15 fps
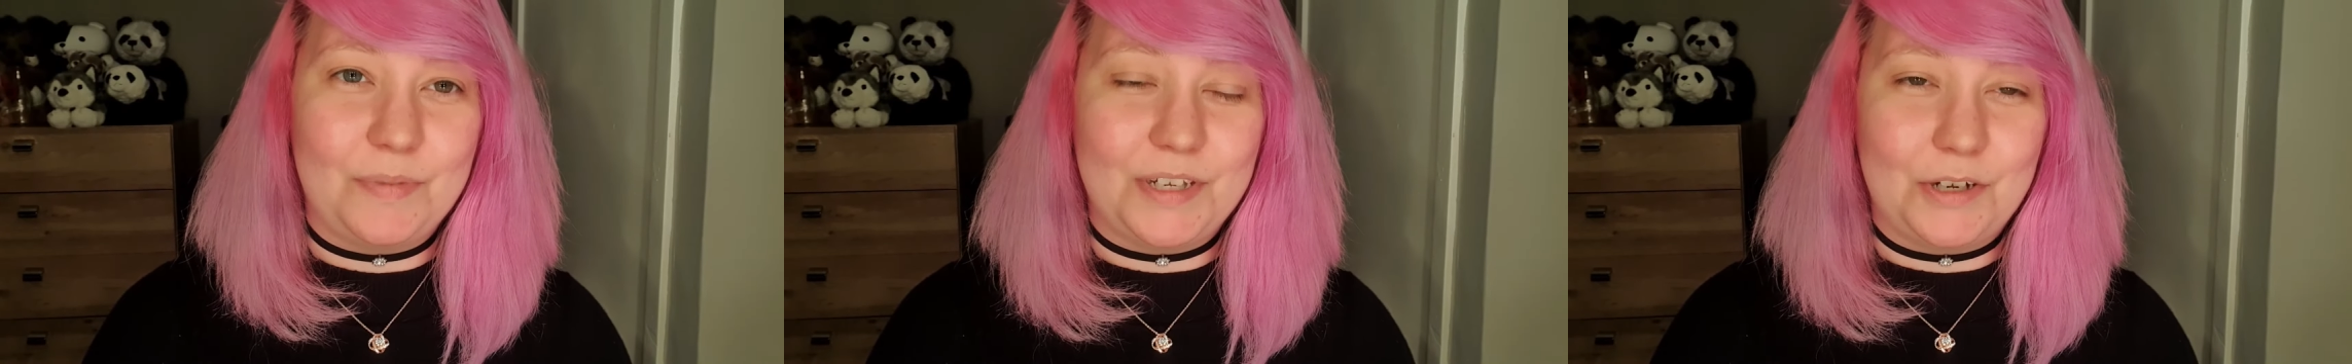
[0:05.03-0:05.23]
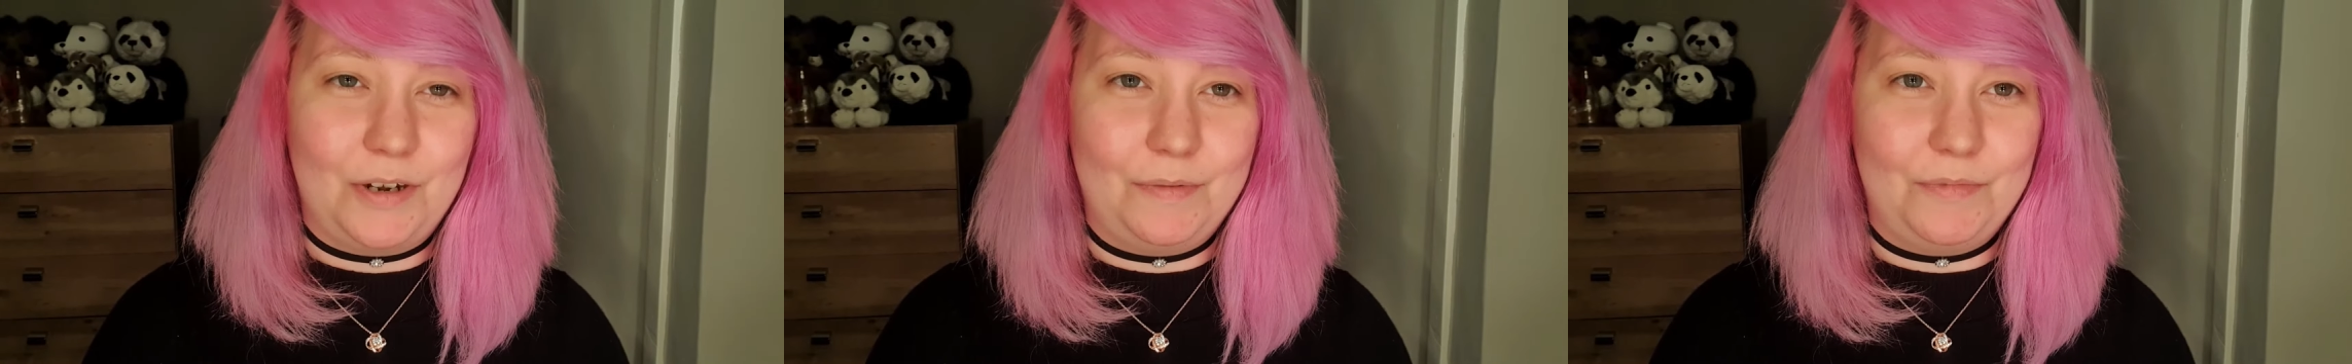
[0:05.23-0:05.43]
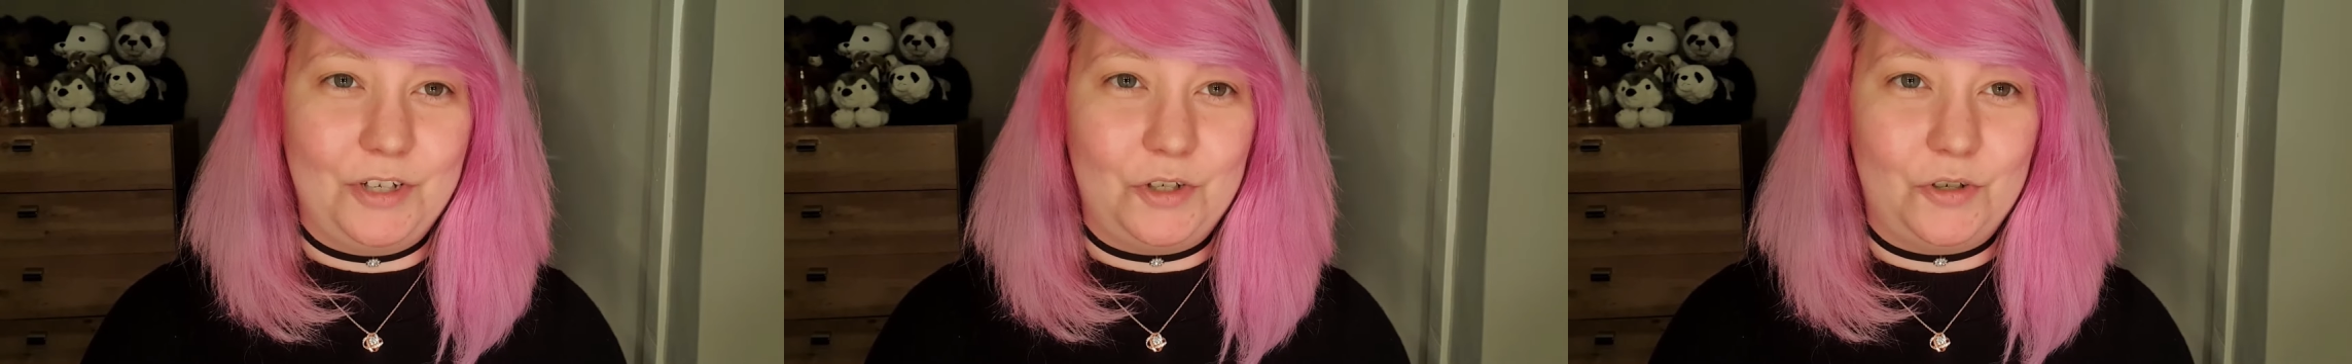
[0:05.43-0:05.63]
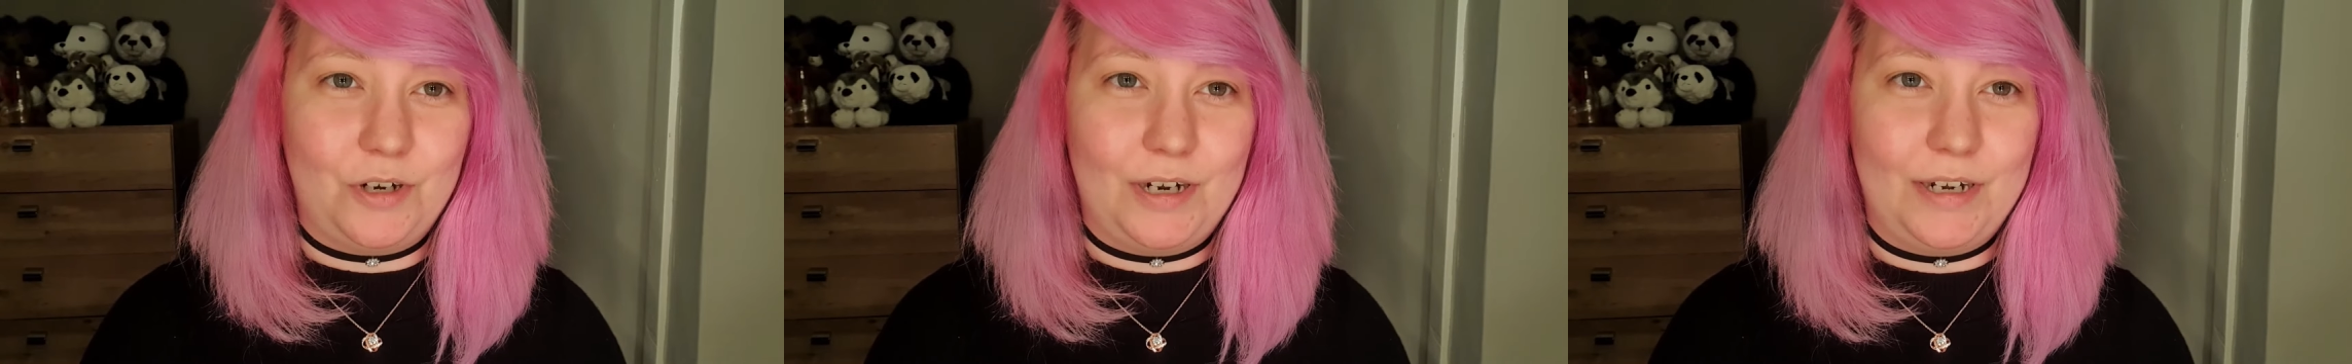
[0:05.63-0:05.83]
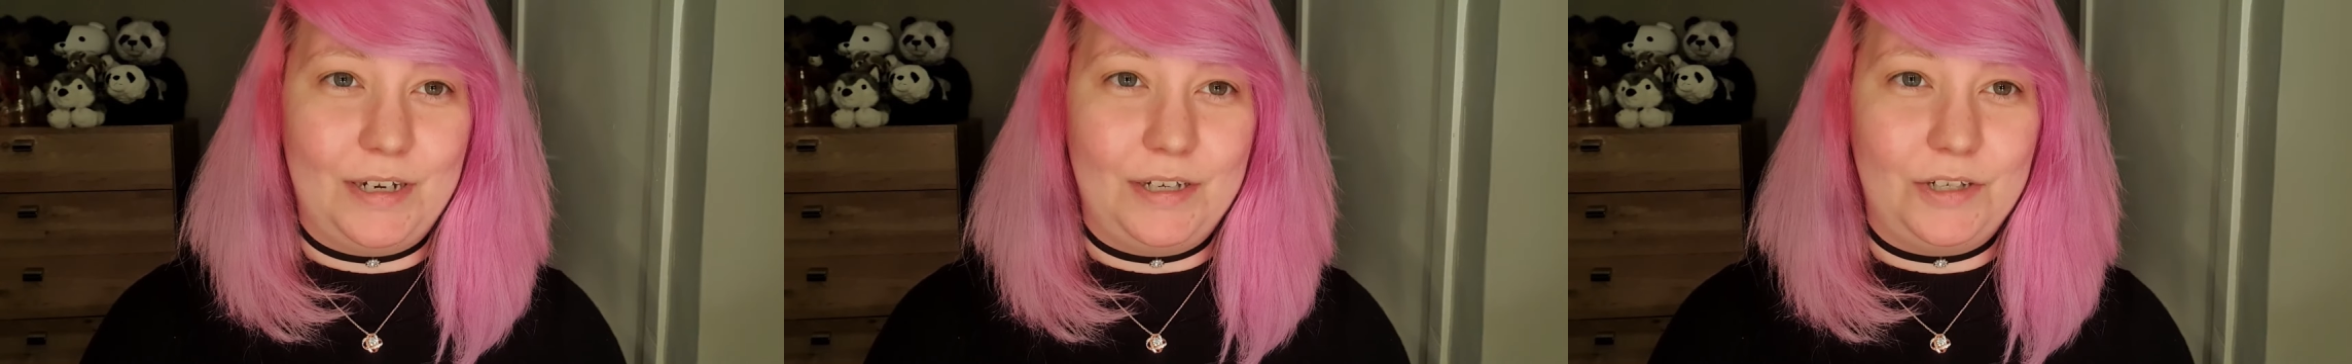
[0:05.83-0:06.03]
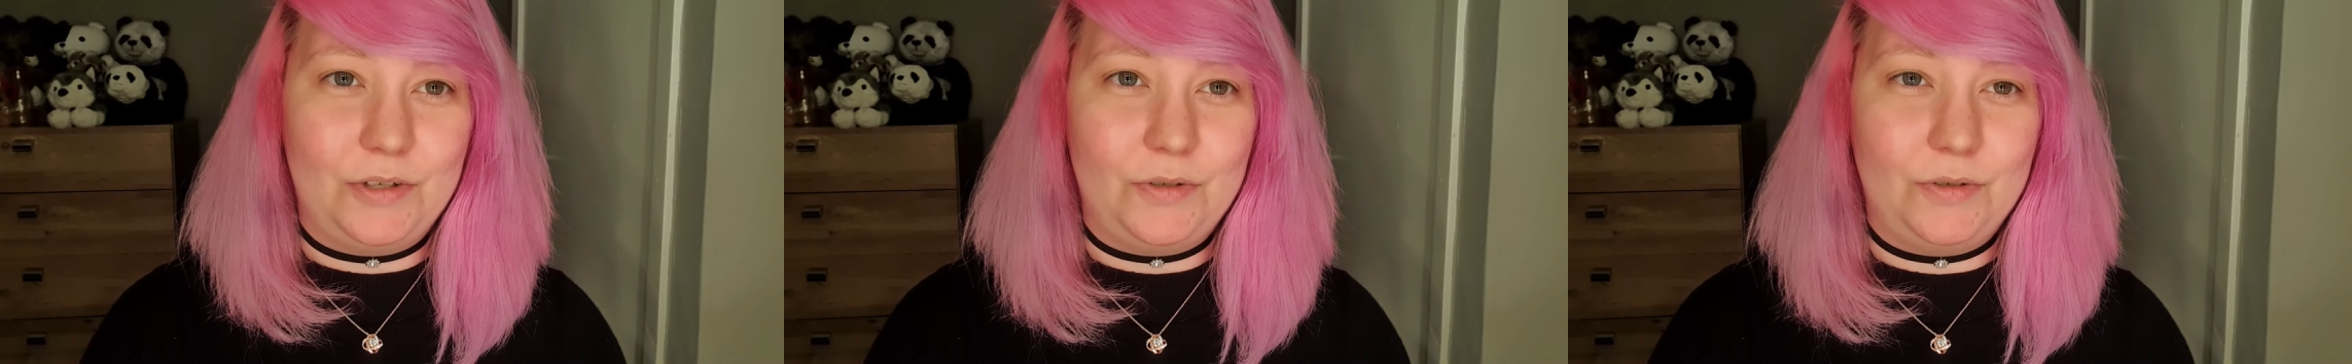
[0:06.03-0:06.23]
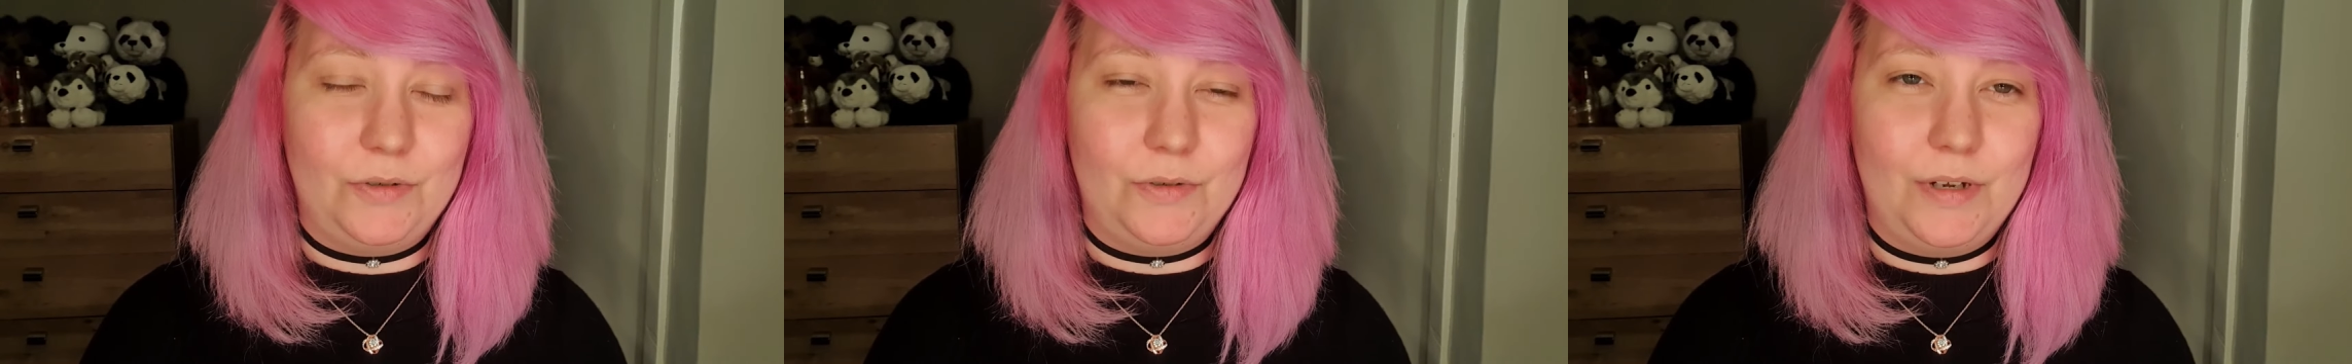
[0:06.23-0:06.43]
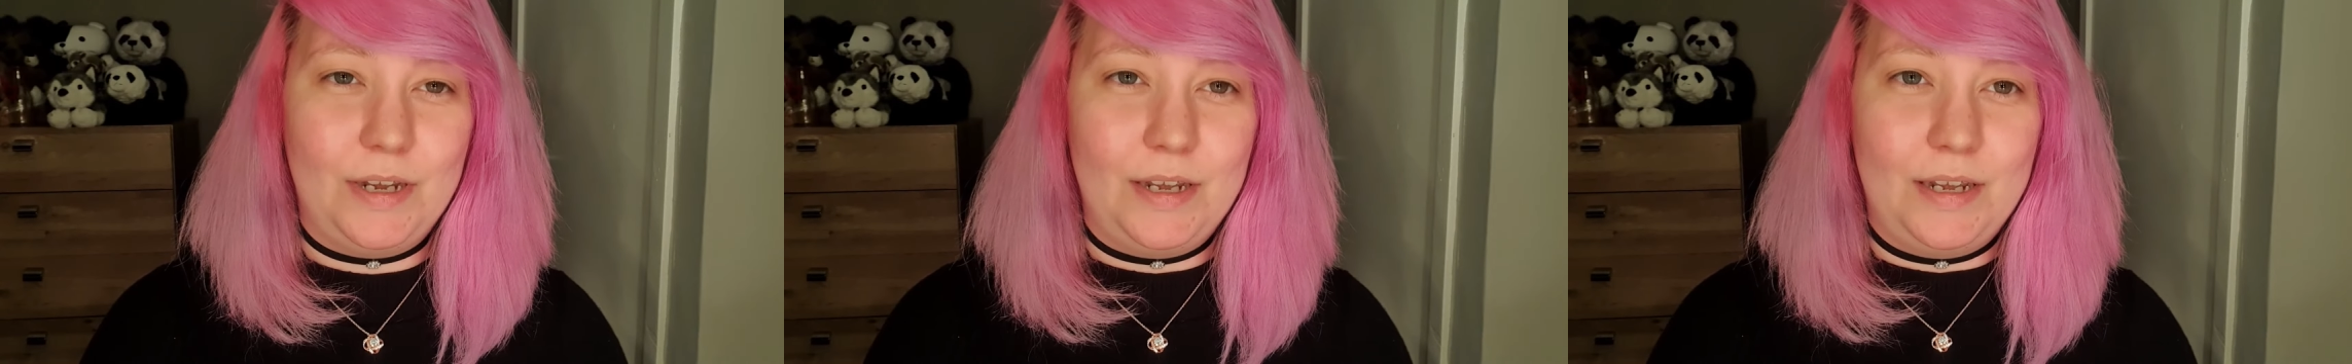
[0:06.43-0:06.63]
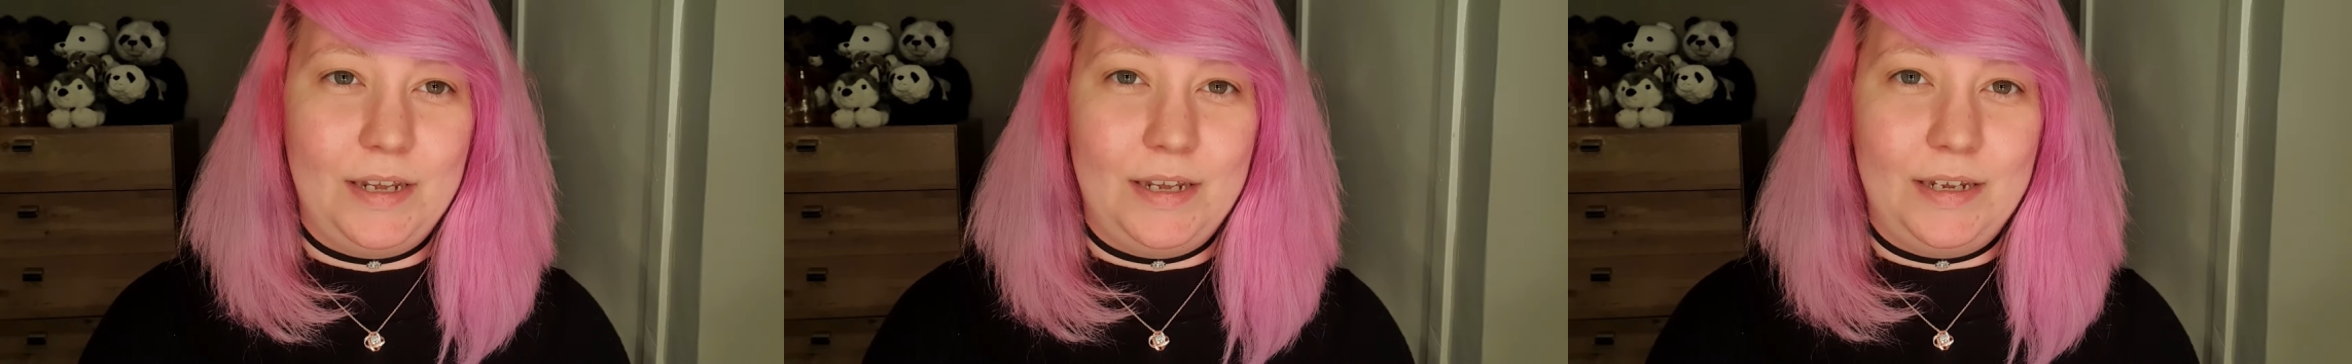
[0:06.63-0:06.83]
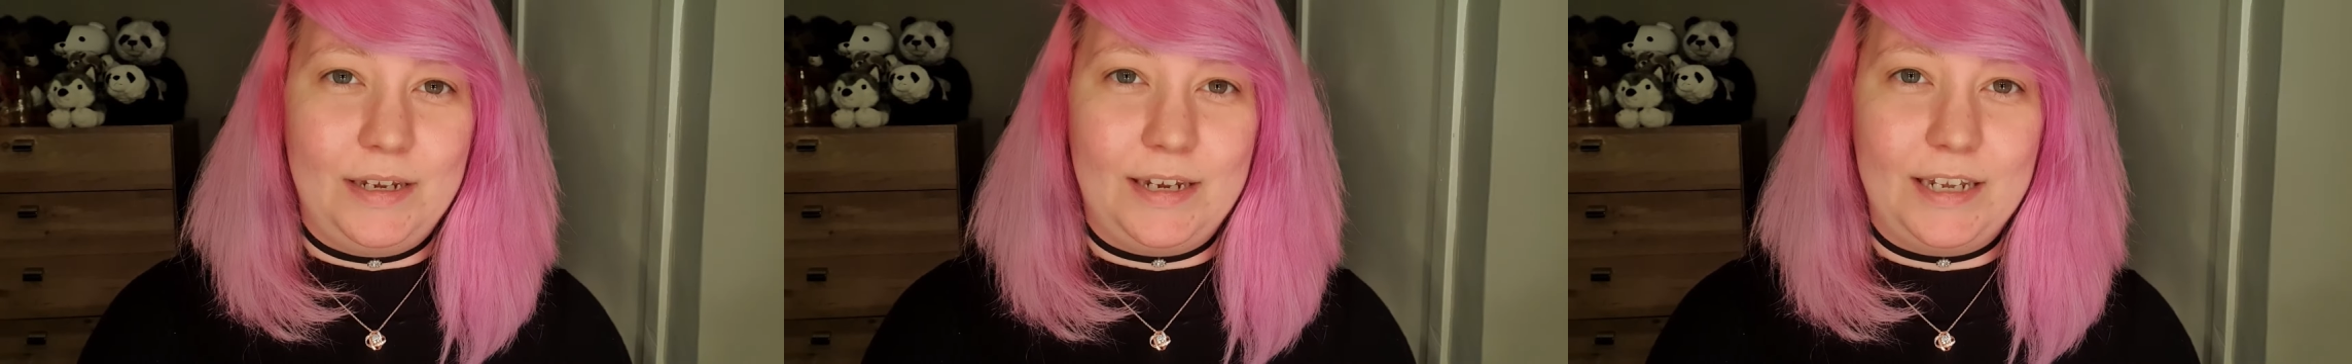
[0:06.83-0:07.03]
so I'm just trying to